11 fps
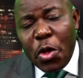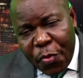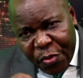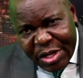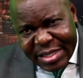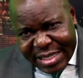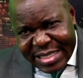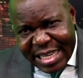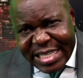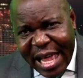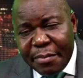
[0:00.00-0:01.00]
This is the
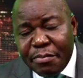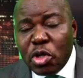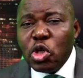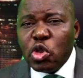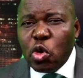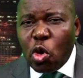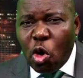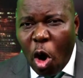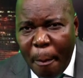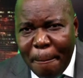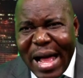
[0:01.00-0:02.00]
time to
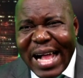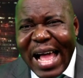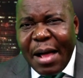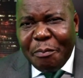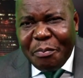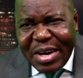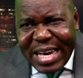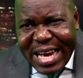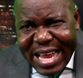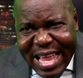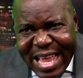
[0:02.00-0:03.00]
come back and
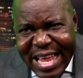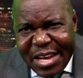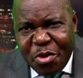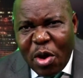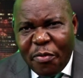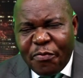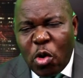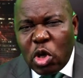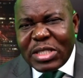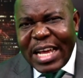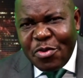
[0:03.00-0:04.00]
bring in your
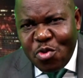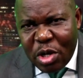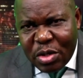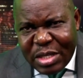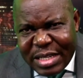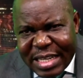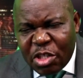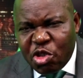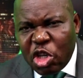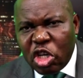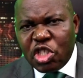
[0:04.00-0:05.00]
force and your
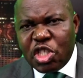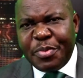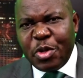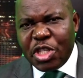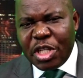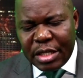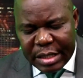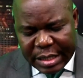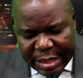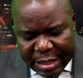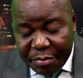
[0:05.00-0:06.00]
necessary contribution,
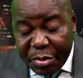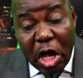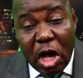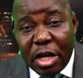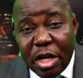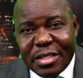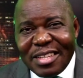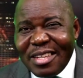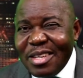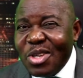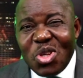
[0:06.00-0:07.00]
because
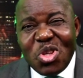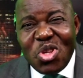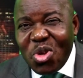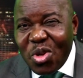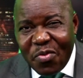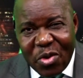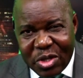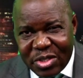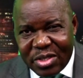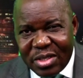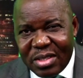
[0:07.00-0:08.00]
none of
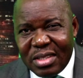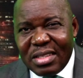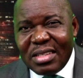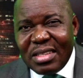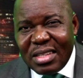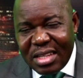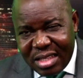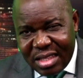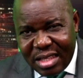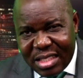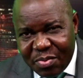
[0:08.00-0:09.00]
us in
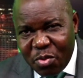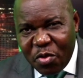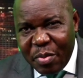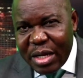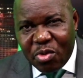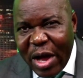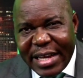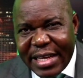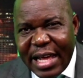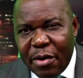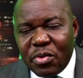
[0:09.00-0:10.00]
this movement right
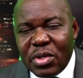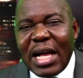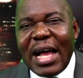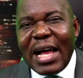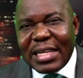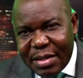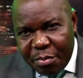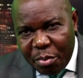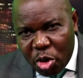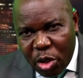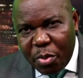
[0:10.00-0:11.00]
now has a
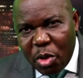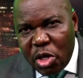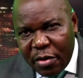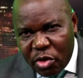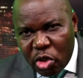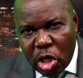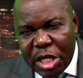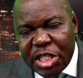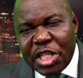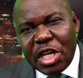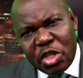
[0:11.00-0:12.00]
monopoly of
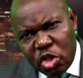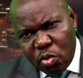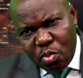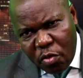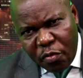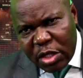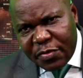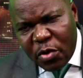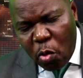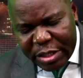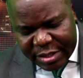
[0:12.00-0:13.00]
knowledge to move us
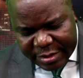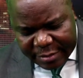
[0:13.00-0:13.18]
forward.